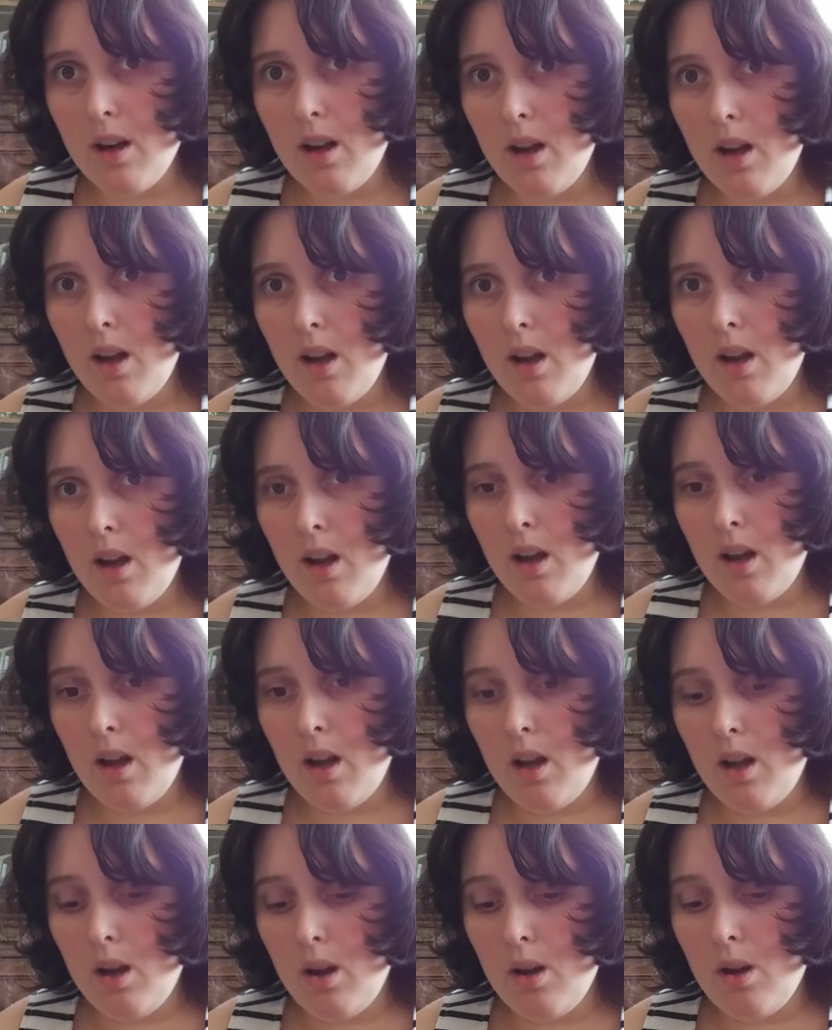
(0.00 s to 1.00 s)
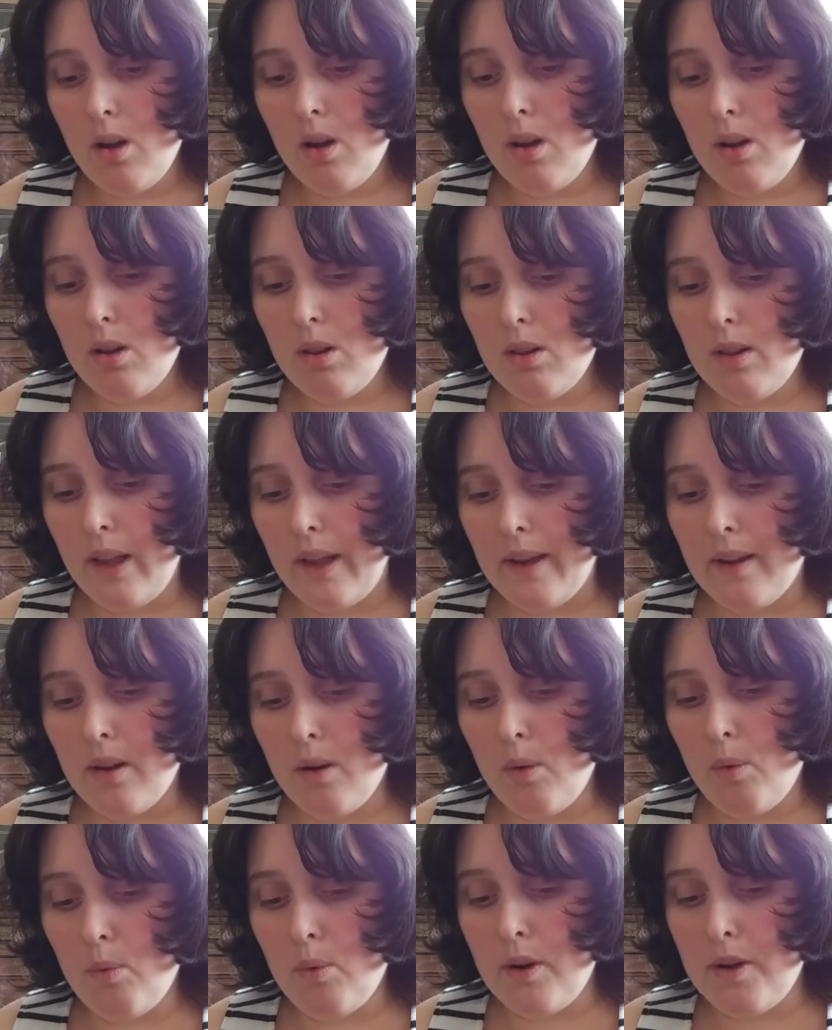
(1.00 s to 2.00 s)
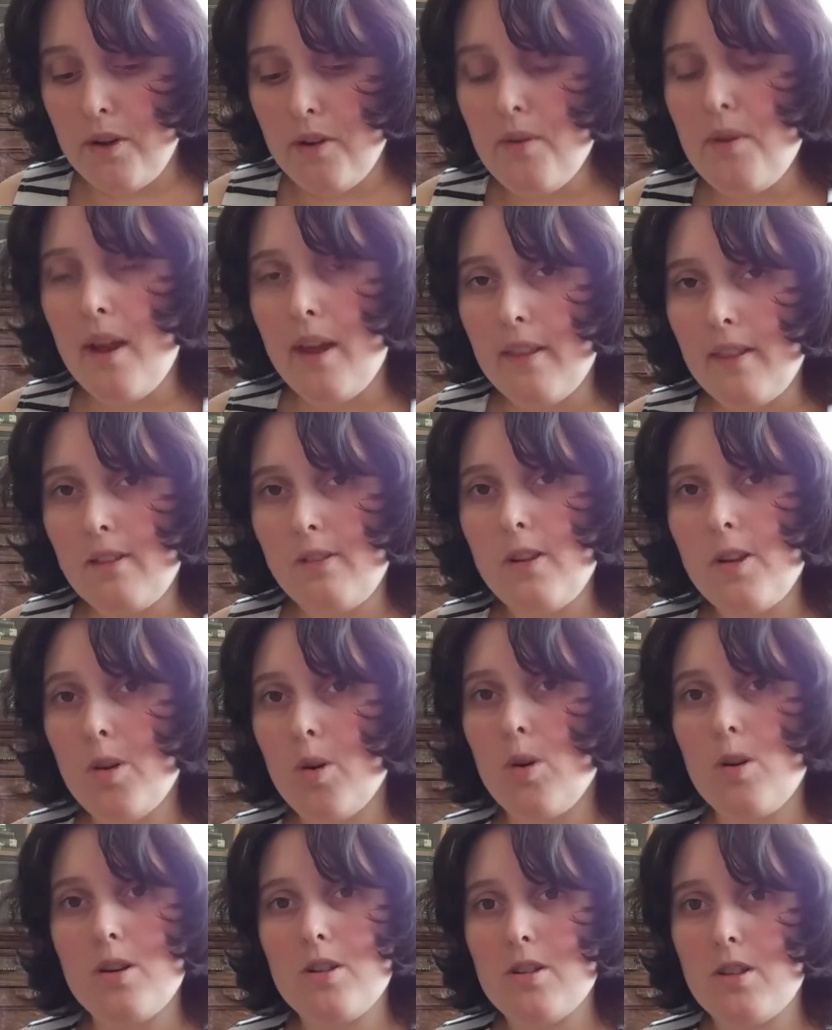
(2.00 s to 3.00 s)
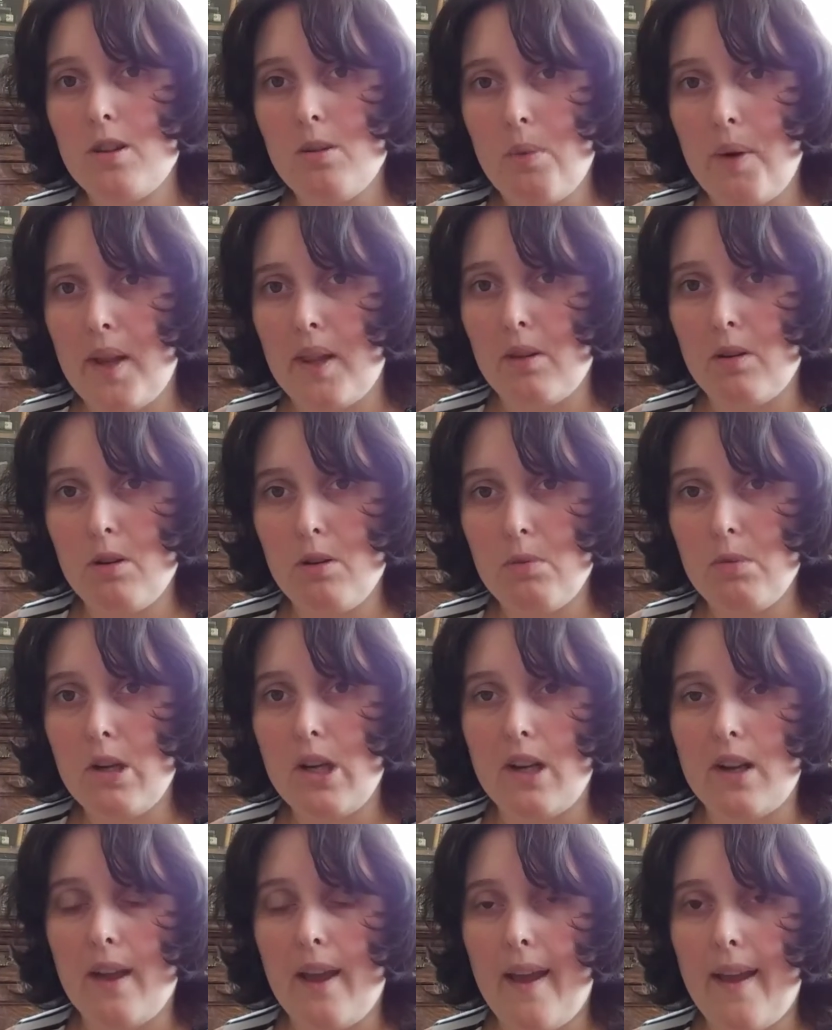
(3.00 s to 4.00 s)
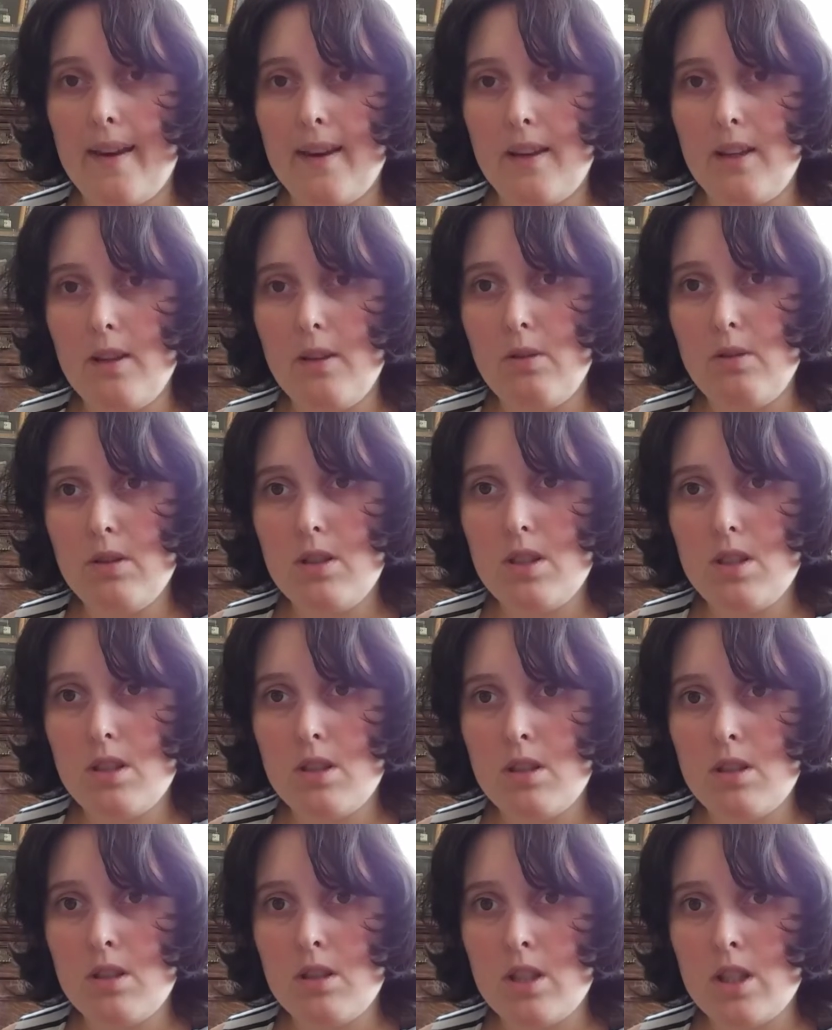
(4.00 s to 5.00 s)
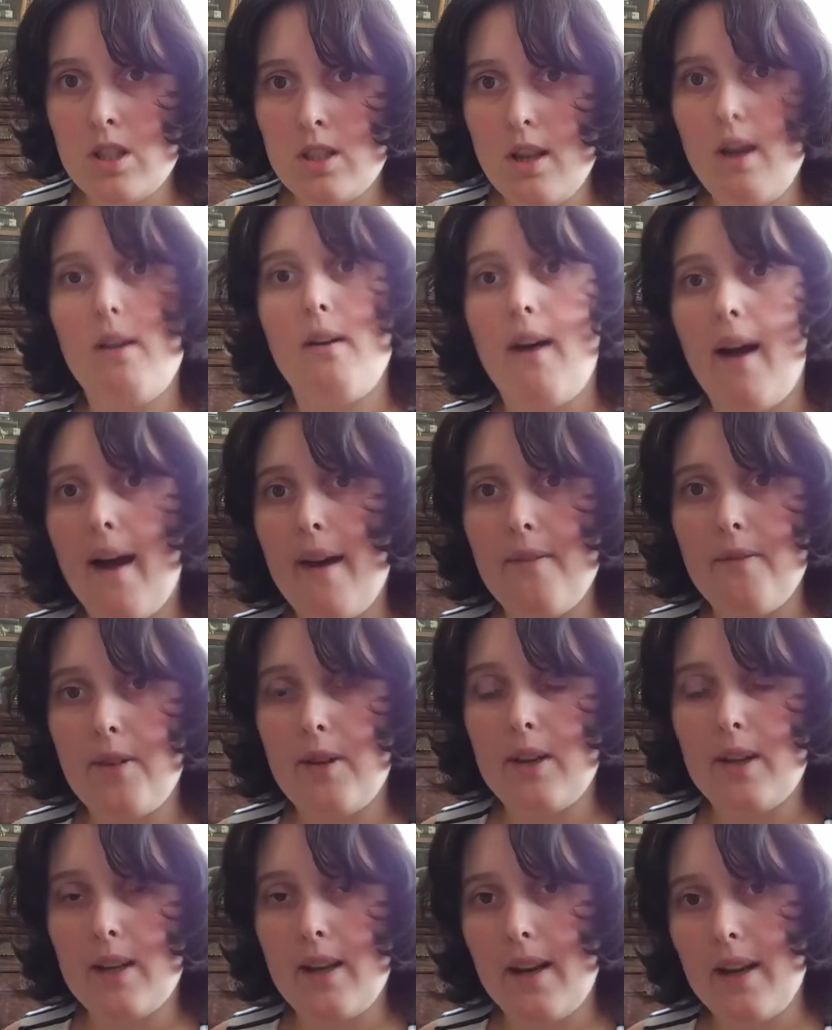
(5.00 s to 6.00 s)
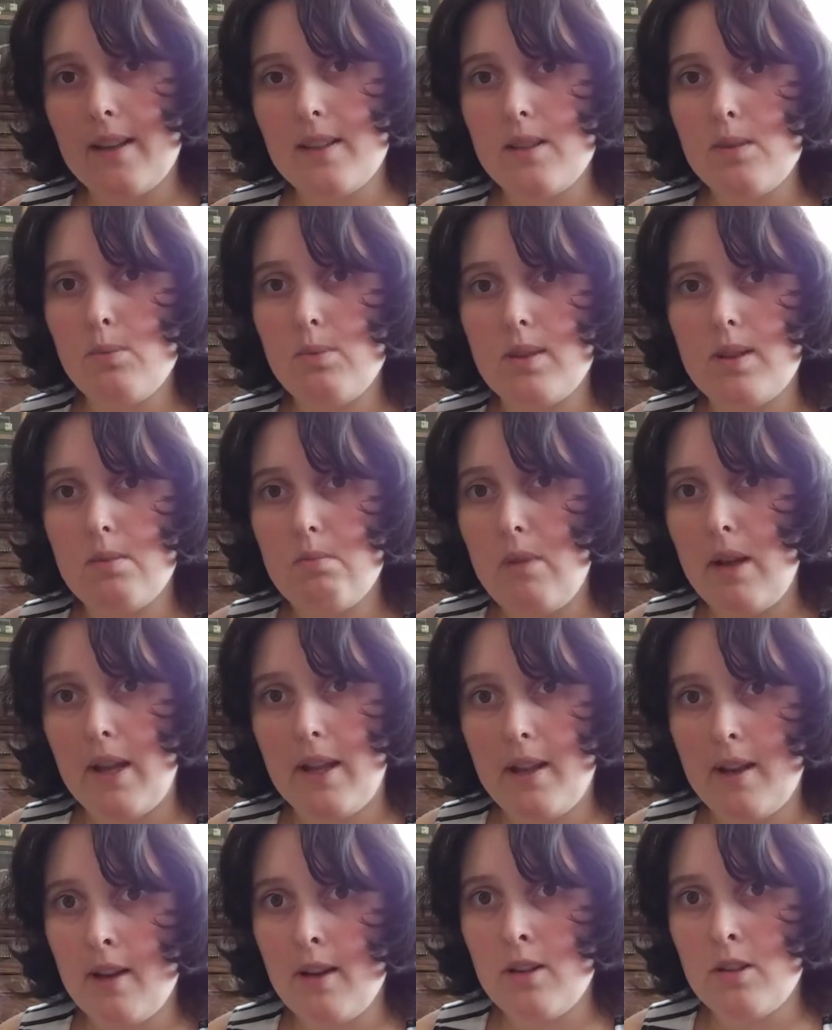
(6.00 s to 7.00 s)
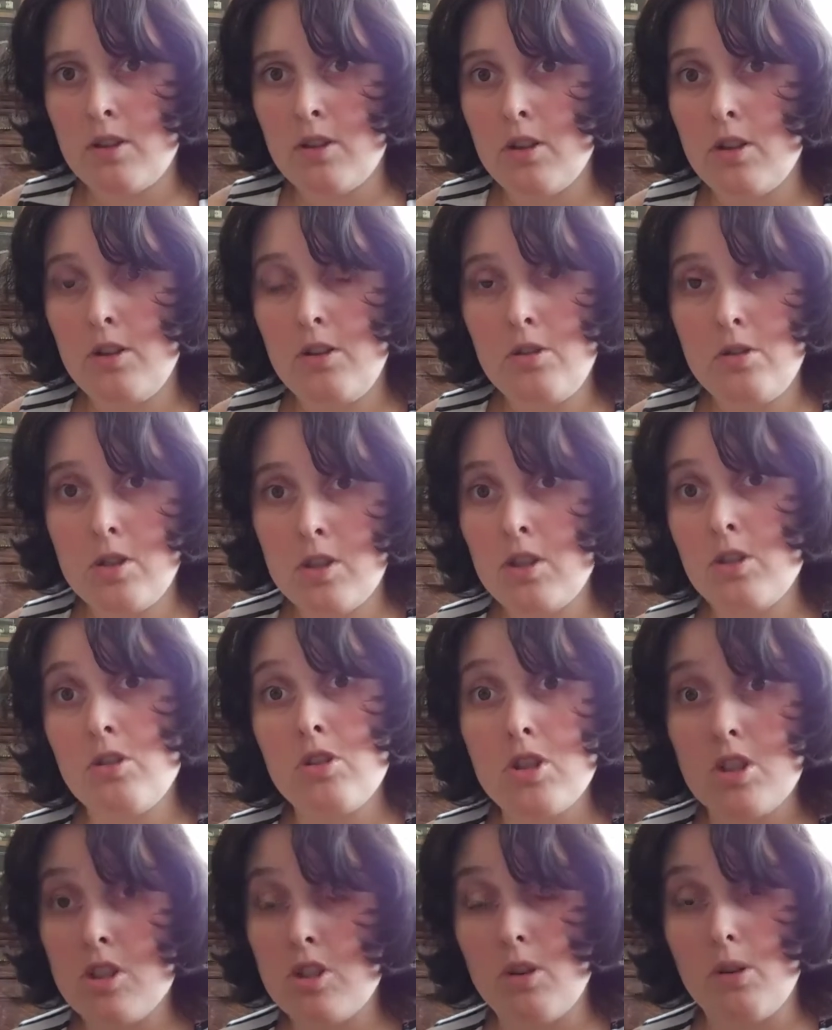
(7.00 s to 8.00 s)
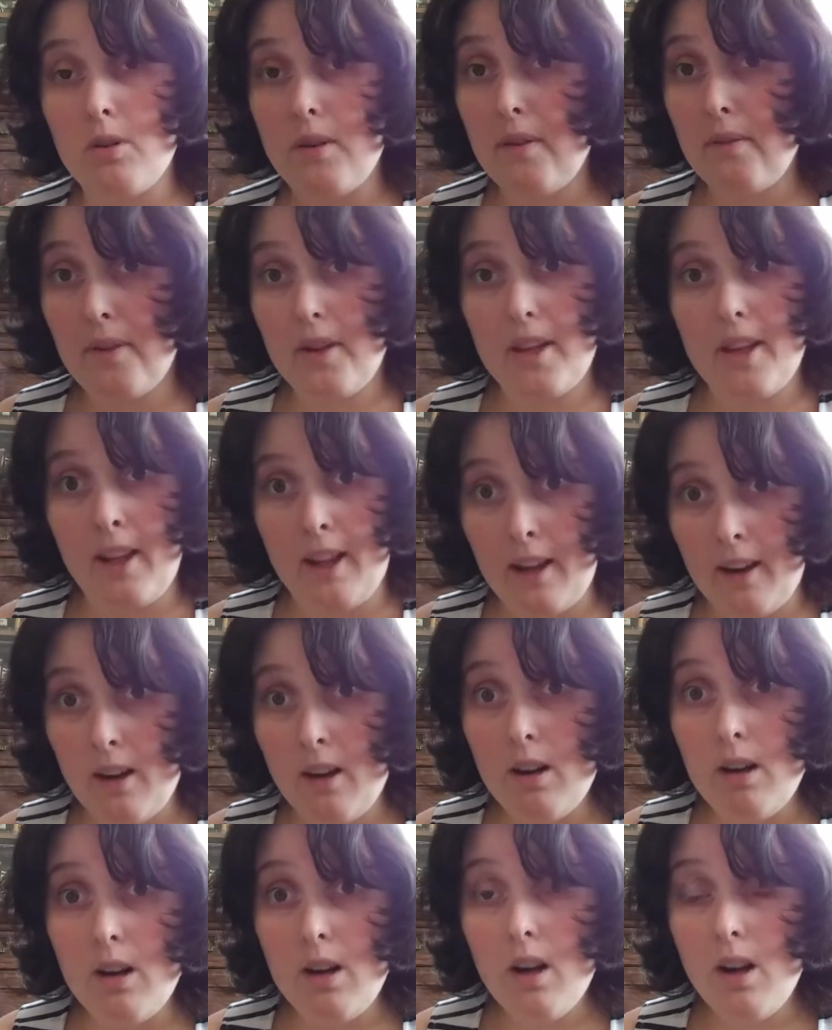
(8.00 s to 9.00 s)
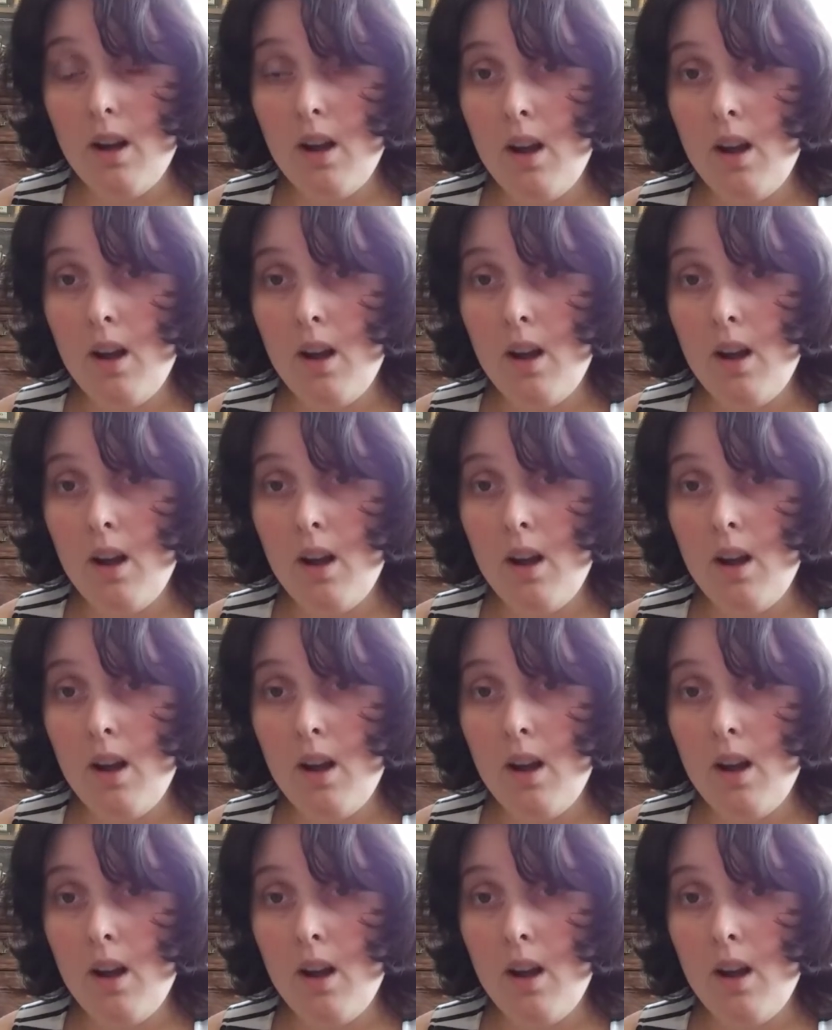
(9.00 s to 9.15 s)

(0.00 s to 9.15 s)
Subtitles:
like when you get 3/4 of the way through a book and you still haven't connected with the main character and you still just don't even care about them,